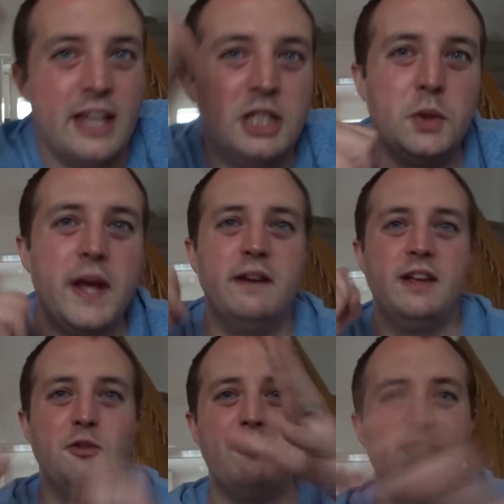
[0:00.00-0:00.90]
a trailer, it
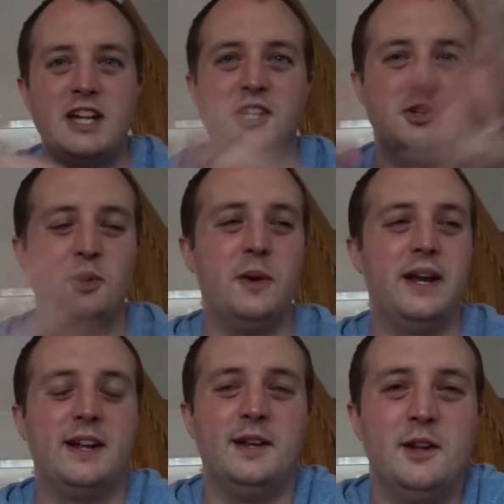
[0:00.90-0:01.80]
all flashes so
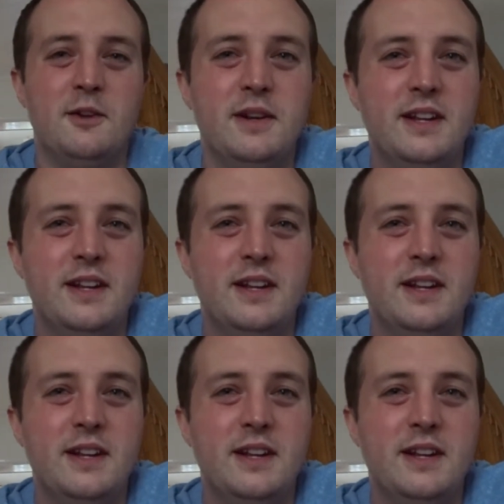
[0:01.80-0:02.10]
quickly. You don't really